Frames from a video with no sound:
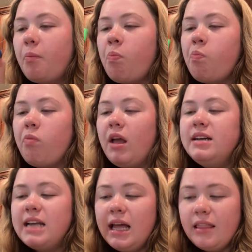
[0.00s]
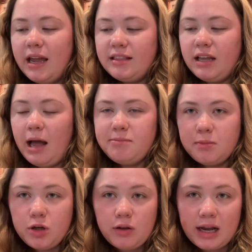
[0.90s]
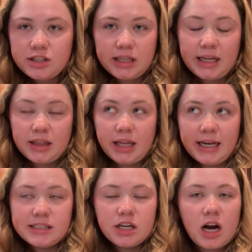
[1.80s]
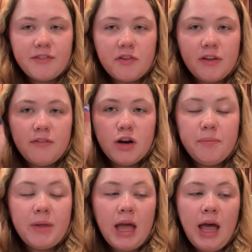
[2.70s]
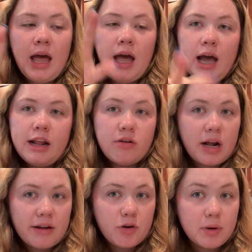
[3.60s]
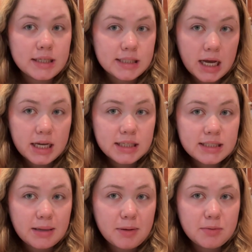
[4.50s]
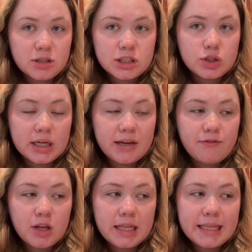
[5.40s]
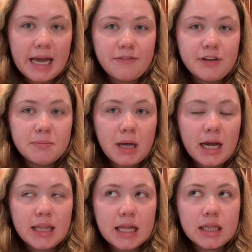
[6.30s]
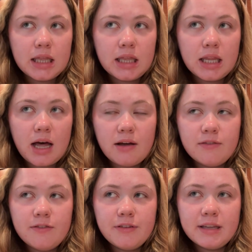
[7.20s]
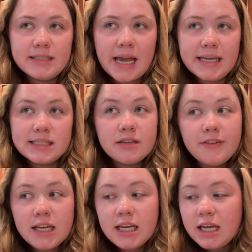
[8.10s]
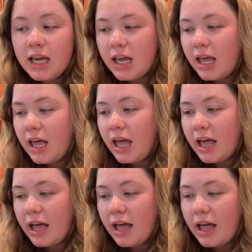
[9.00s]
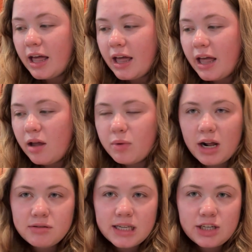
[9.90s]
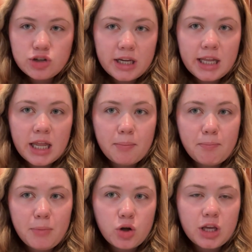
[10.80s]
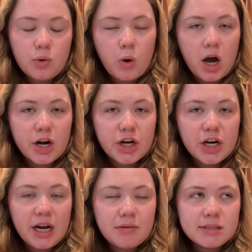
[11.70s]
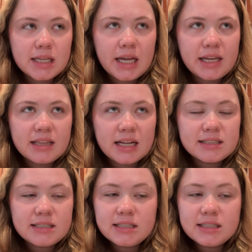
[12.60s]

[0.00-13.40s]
Because mm, I like, I'm someone who actually like likes the coffee flavor. I know not everyone does. Some people just drink it for like the caffeine, but I like love the taste of it. And when I was like drinking like milky water, I was like, that's